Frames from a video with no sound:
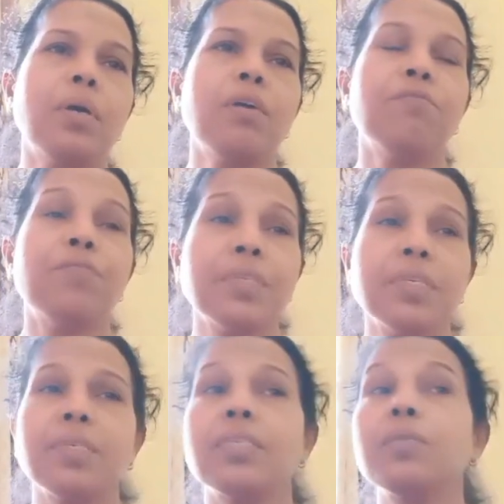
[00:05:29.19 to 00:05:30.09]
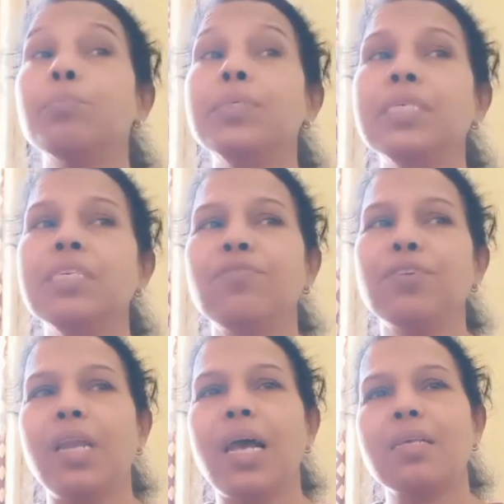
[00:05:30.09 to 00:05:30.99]
physicists busy for the
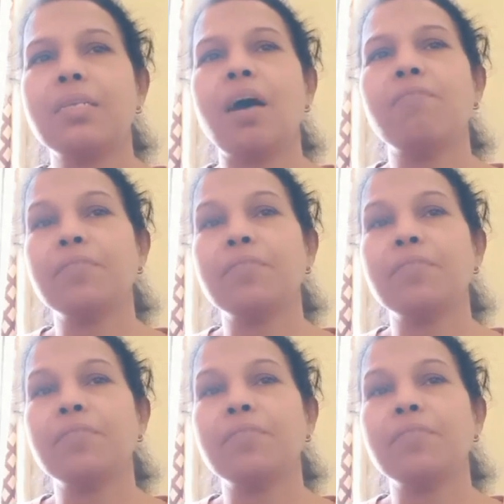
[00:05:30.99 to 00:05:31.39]
last half